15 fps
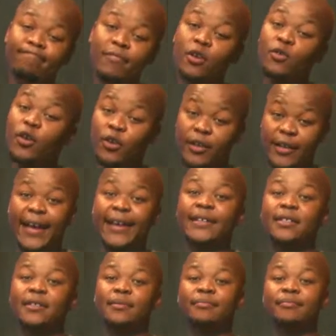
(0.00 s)
You're not late.
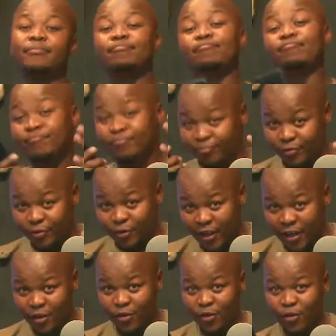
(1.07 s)
You
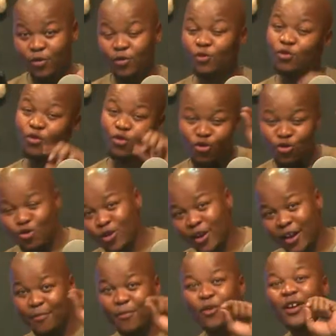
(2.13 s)
can you
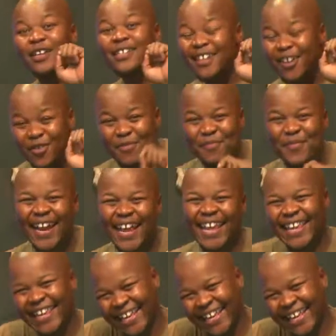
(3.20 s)
can press replay.